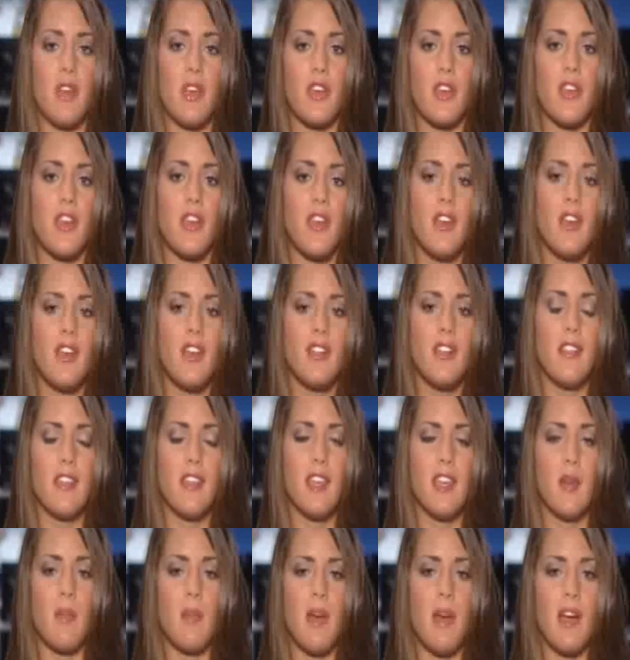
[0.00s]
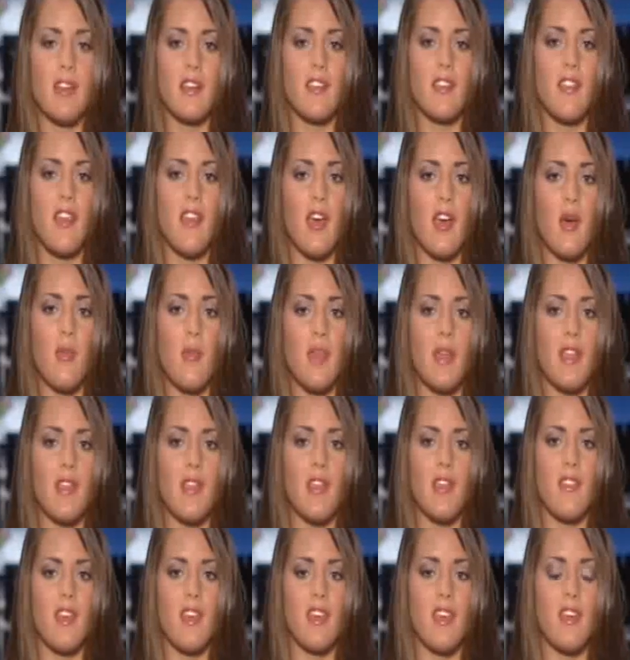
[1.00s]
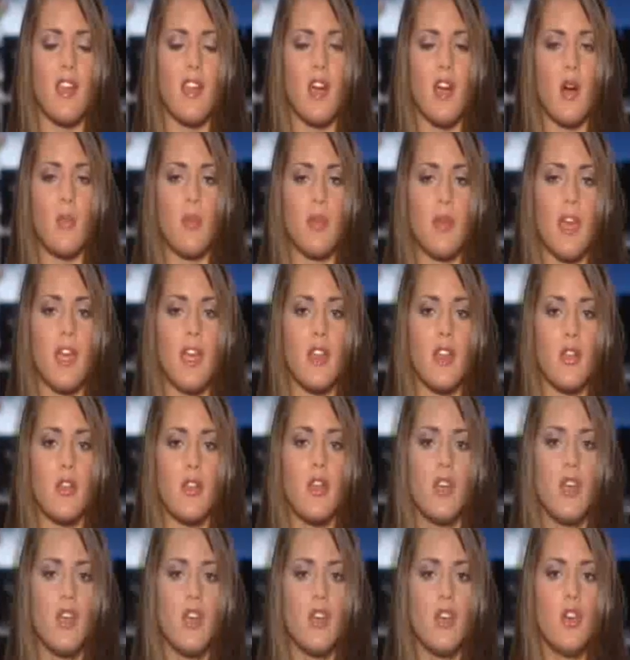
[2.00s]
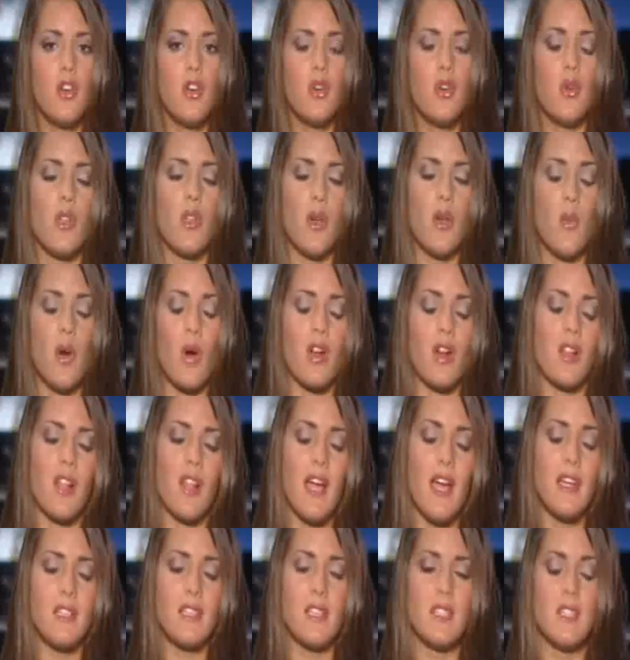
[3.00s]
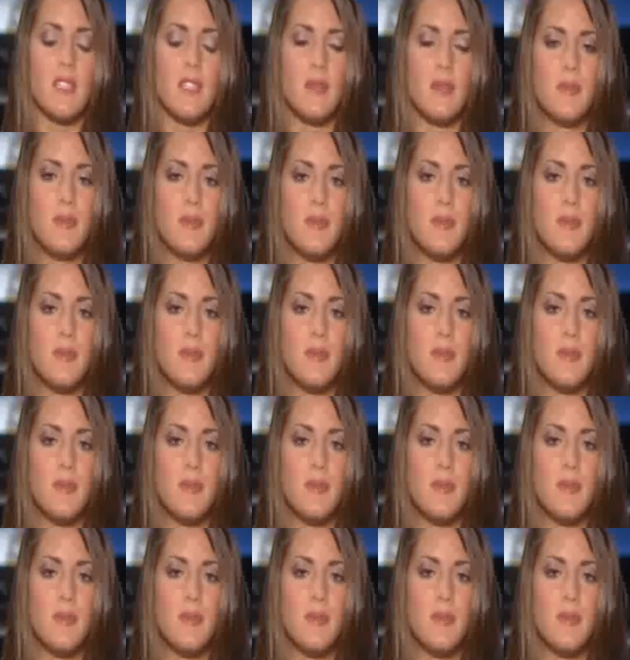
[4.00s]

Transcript: we could link it back to them, and, and they could help get who they want elected.